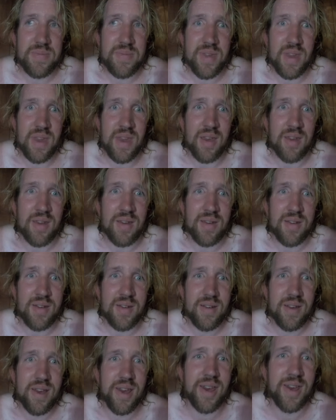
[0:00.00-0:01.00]
Yeah.
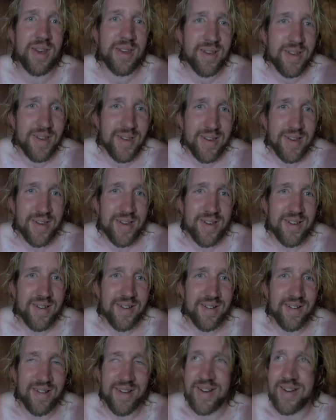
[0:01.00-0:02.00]

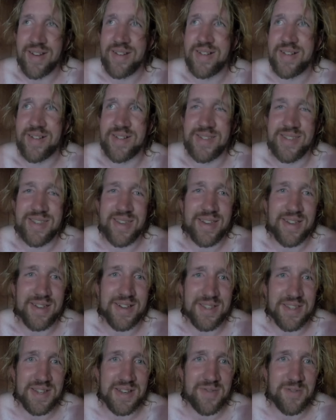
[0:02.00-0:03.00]
Alright, I'll see you
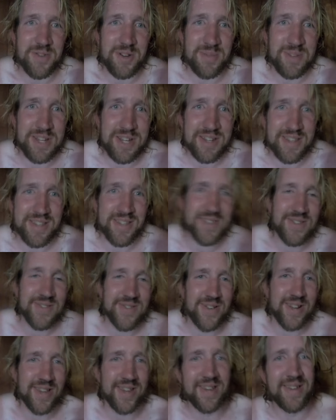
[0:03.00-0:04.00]
guys after I'm done in the
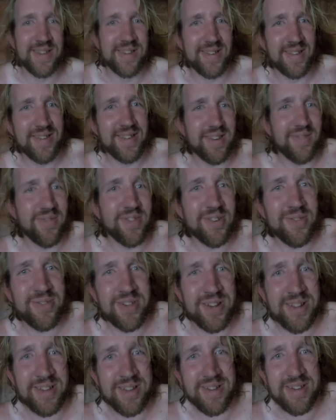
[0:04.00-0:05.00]
sauna. Have a good
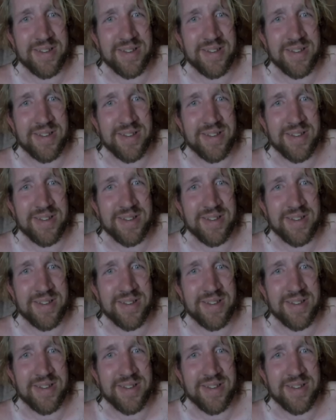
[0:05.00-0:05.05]
one.